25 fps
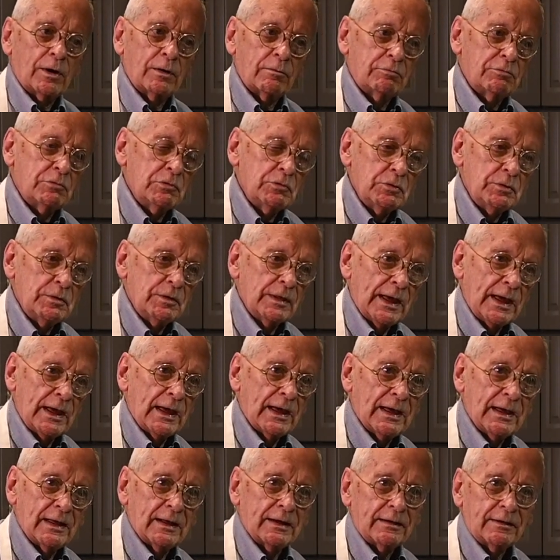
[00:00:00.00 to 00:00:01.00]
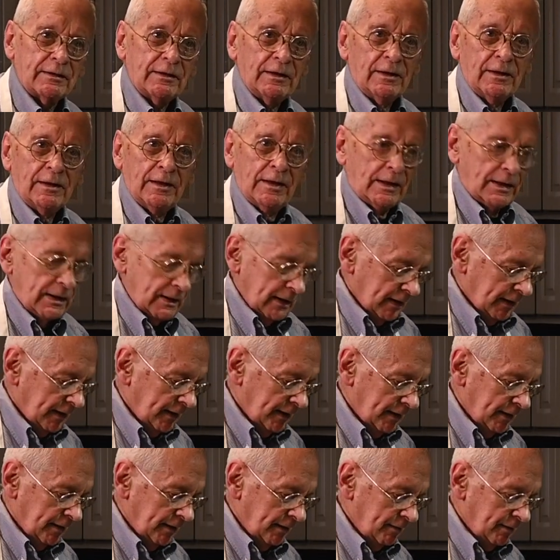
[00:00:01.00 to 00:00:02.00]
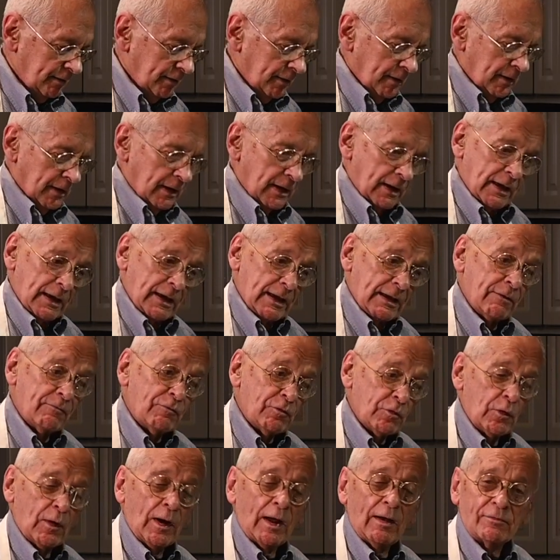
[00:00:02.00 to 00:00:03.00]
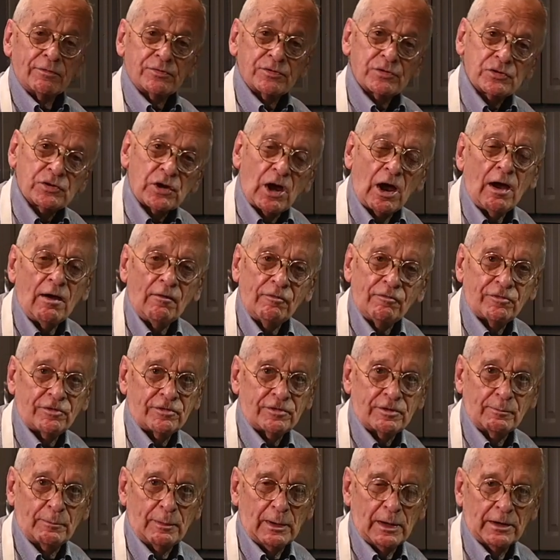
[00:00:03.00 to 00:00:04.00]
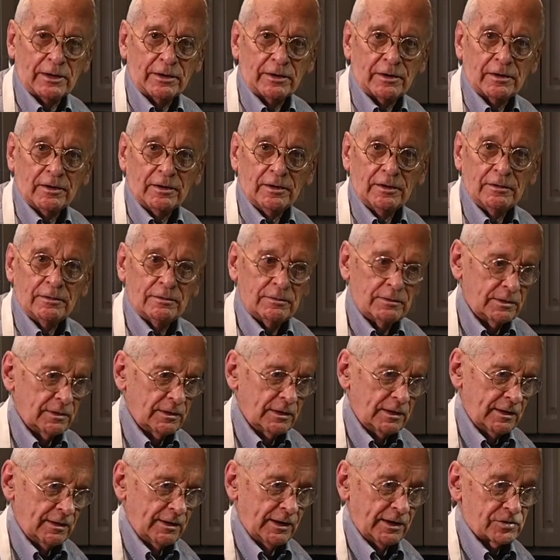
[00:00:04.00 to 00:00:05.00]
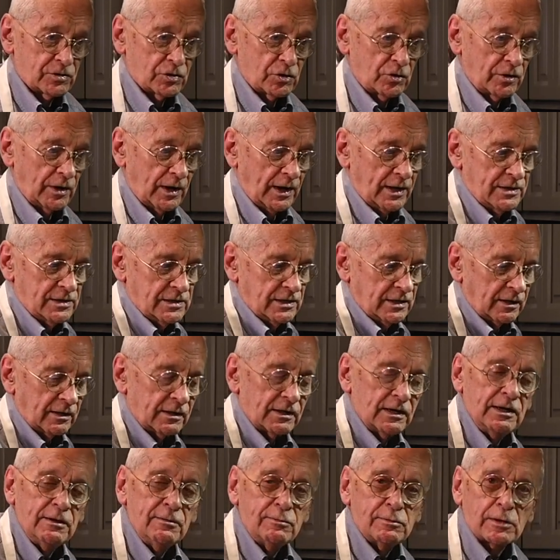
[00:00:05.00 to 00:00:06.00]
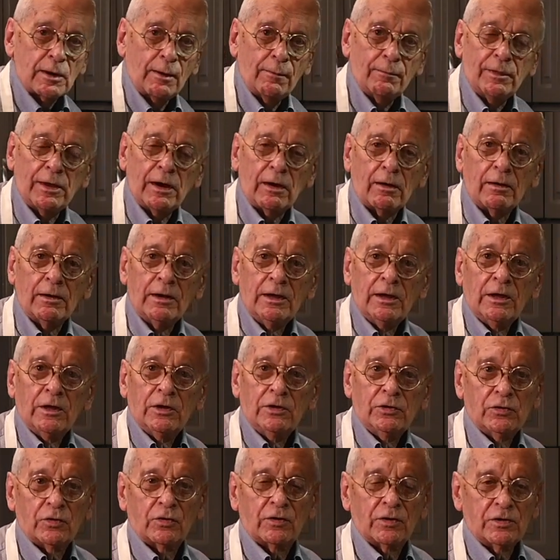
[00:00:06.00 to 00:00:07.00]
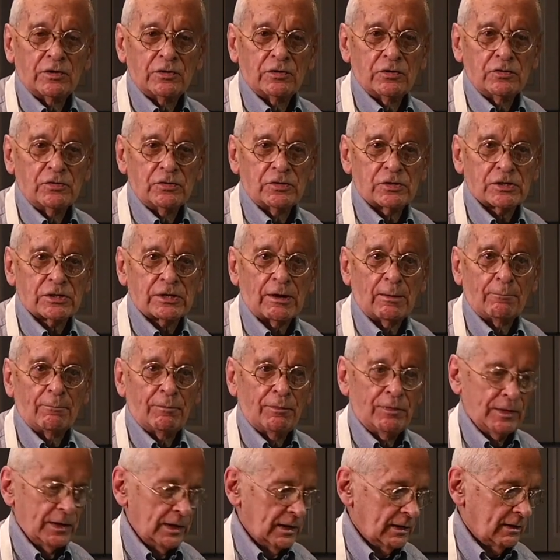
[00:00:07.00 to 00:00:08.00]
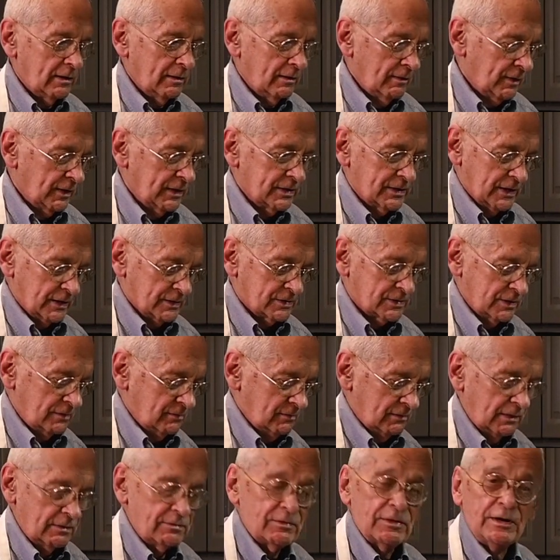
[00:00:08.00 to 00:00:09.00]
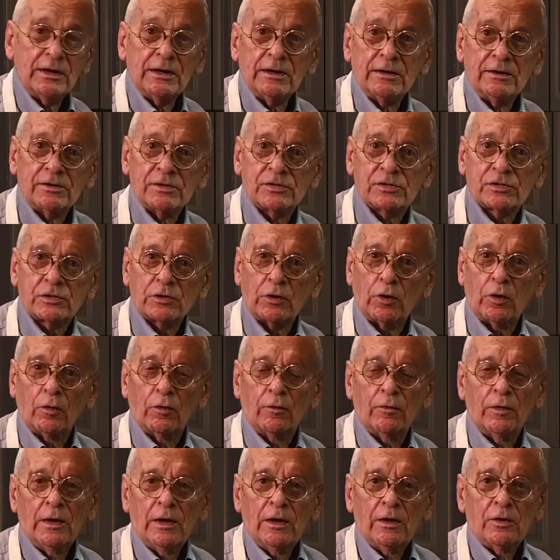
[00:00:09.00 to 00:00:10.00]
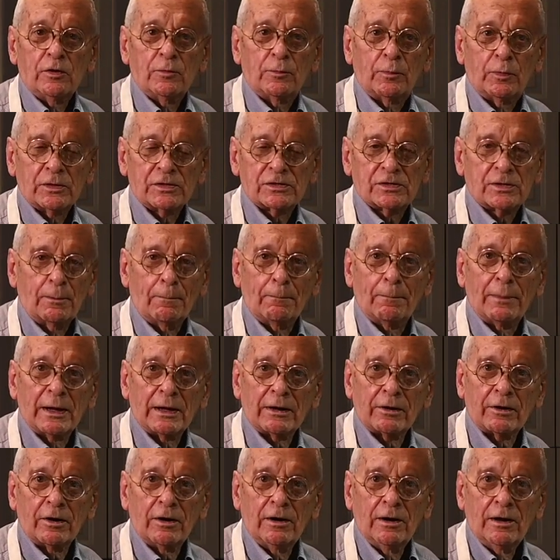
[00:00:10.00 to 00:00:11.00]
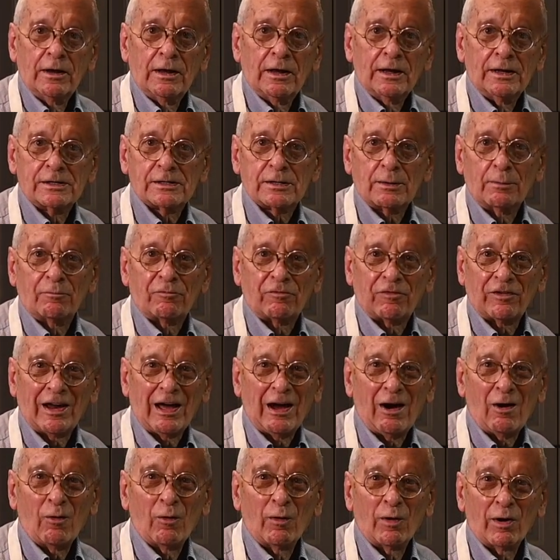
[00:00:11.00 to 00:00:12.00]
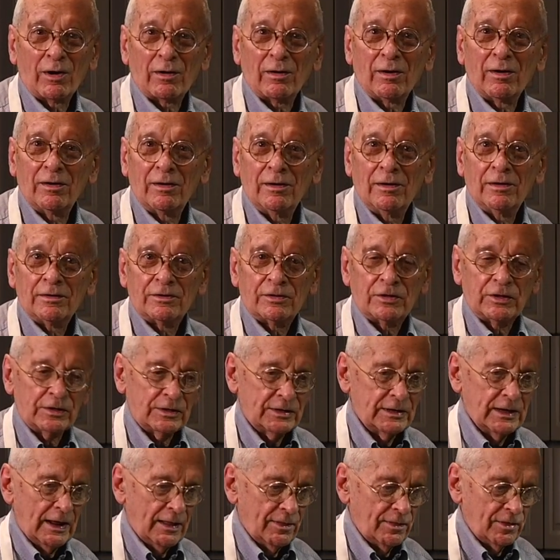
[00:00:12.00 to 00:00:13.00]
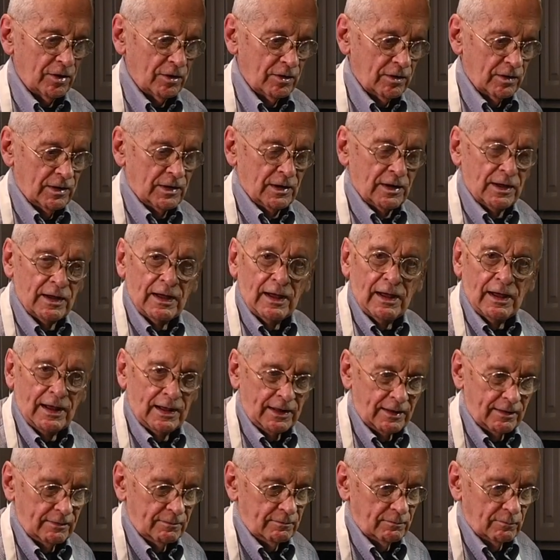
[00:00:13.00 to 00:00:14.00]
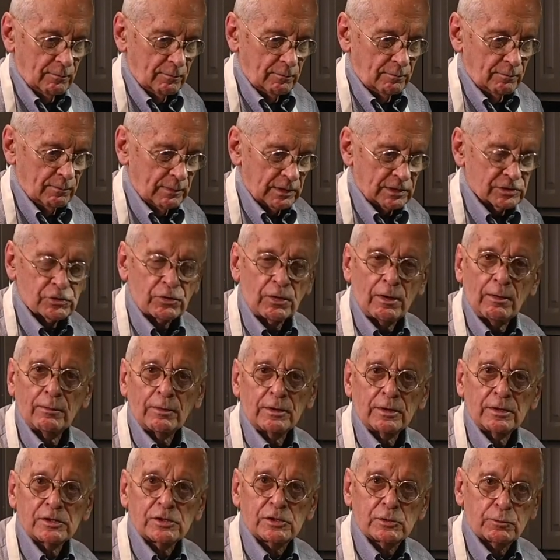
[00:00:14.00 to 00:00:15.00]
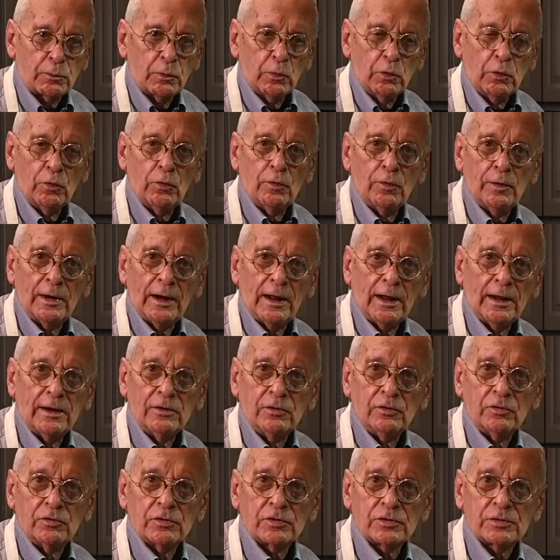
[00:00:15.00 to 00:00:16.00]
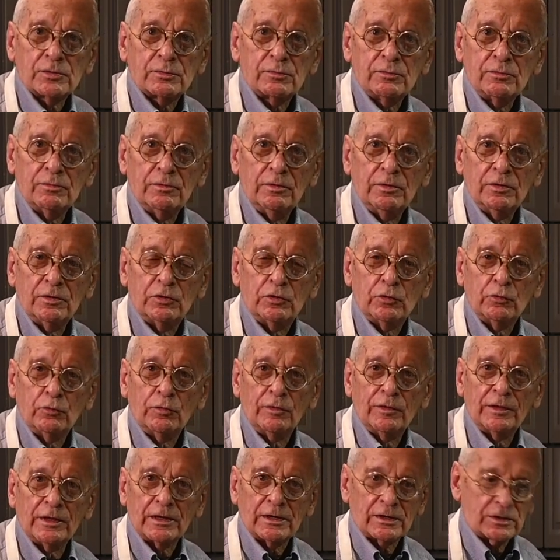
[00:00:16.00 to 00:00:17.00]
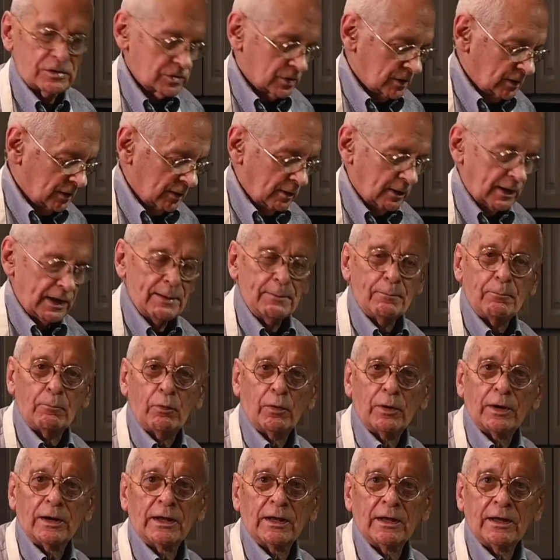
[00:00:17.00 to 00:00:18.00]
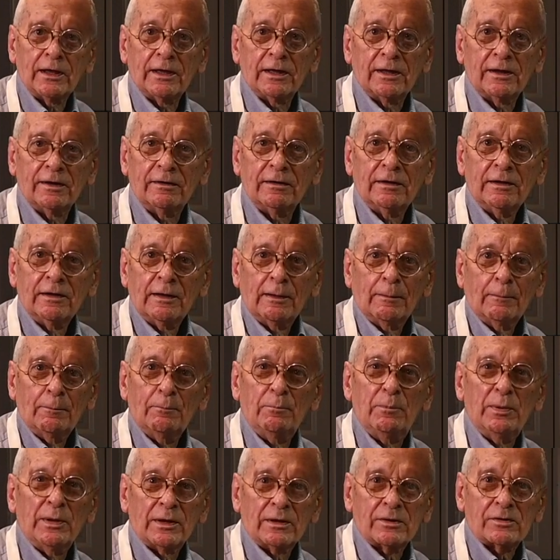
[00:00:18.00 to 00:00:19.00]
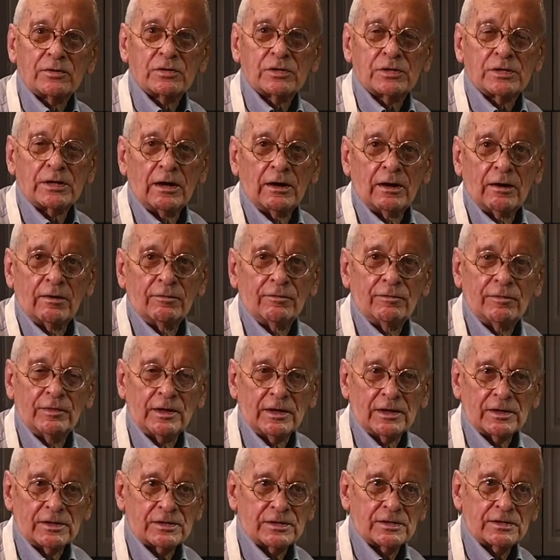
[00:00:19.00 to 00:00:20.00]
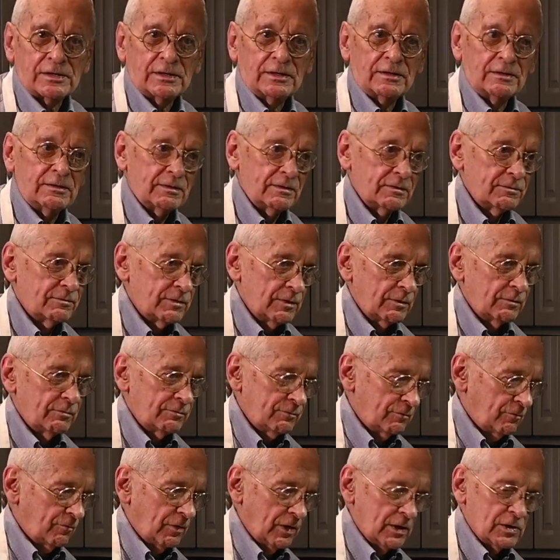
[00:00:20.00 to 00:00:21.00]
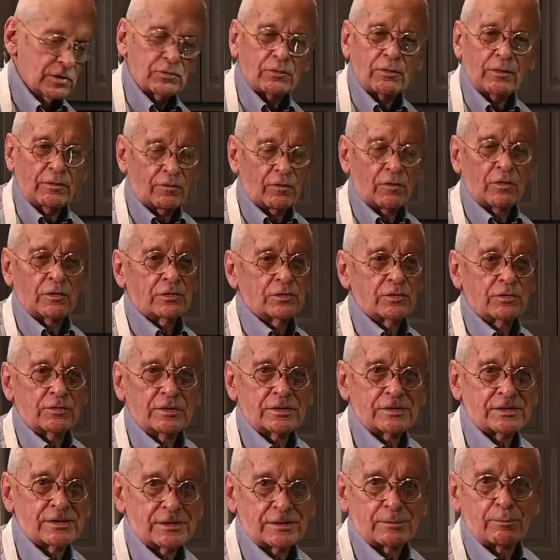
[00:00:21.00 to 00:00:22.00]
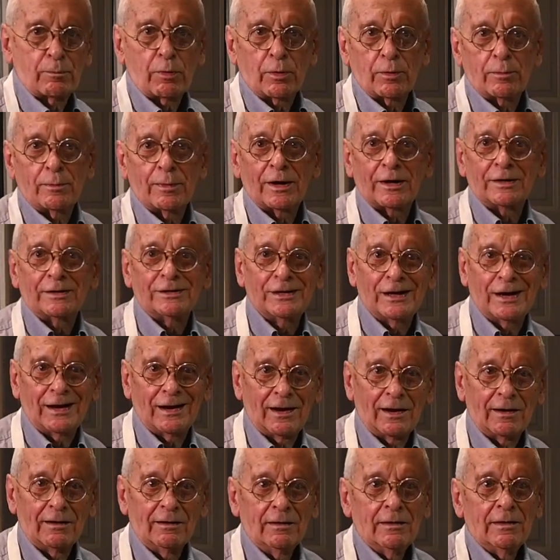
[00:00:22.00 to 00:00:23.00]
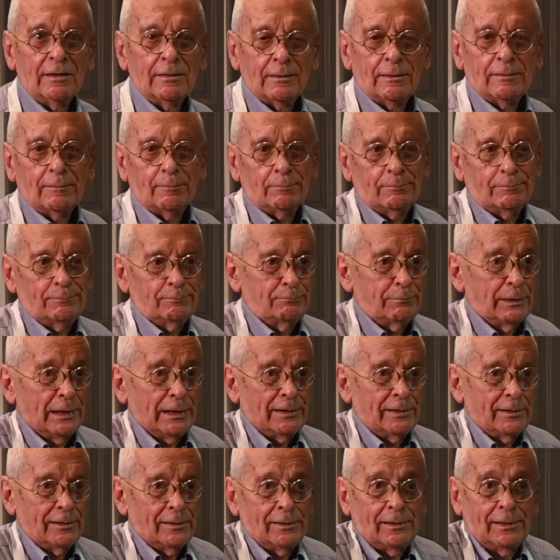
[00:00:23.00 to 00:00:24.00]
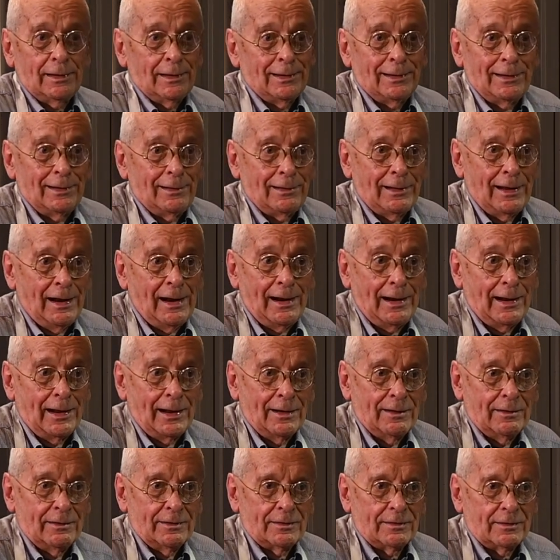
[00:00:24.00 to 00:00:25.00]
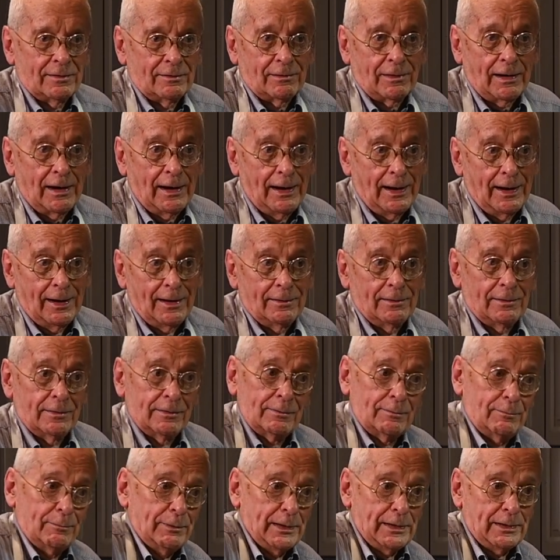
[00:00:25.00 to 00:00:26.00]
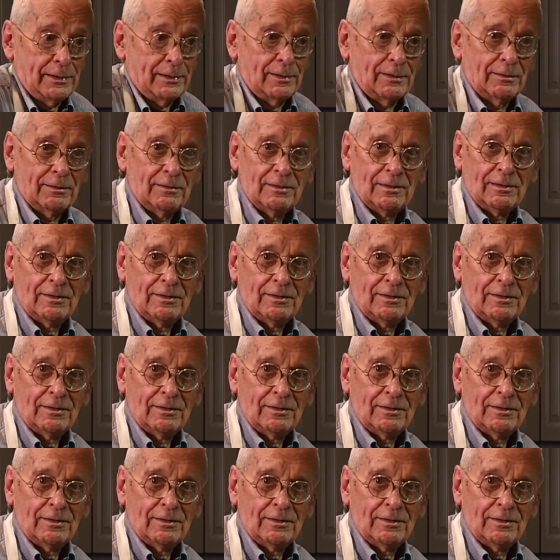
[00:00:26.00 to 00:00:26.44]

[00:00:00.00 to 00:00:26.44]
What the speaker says: Do that. And if you have soft butter, and that's a good idea, keep some there. You can do something that doesn't even need a stove. You put some butter and some flour together and mix around with a spoon, and you just do this, and you keep putting in bits of this. The French refer to this as beurre manier, butter and hand butter.